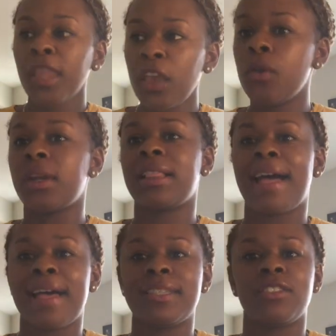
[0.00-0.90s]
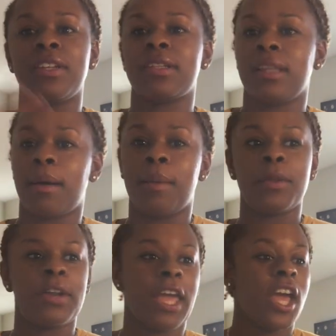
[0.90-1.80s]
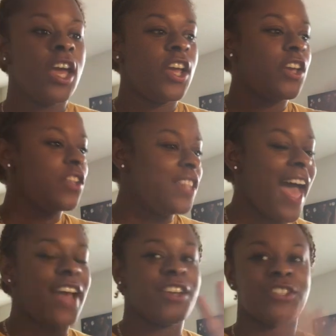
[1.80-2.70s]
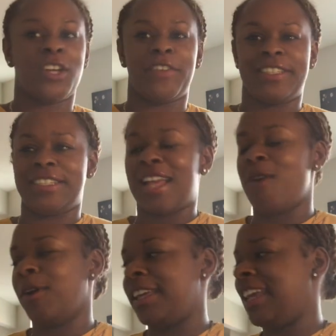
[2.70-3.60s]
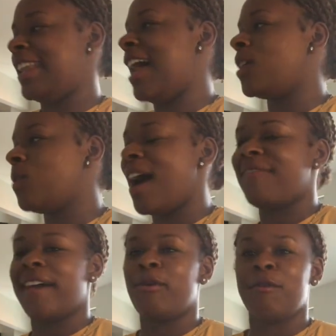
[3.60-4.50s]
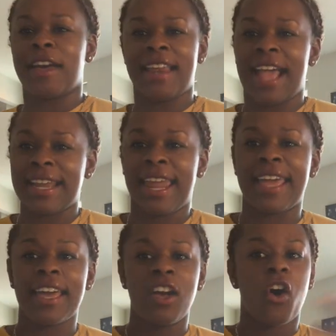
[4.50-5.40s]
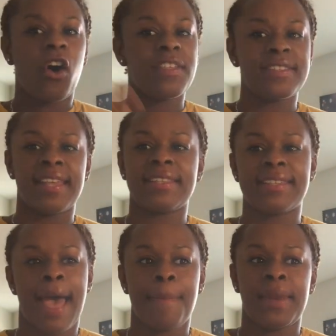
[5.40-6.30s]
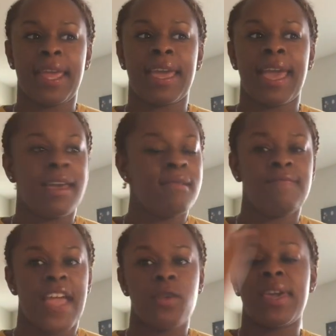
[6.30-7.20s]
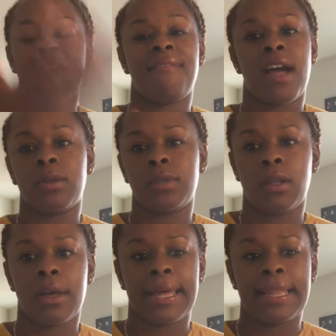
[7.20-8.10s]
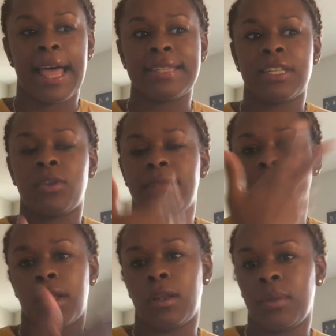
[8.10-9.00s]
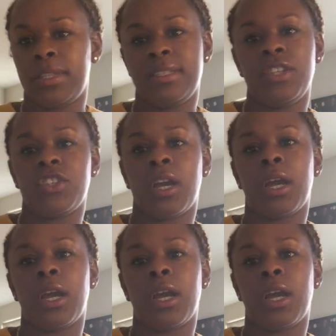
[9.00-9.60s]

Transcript: You go to class, you need to upload it. Now your service is not working. Now the Wi-Fi won't connect. Like, all these things is happening that you can't follow along in class, that you have to follow along with the teacher.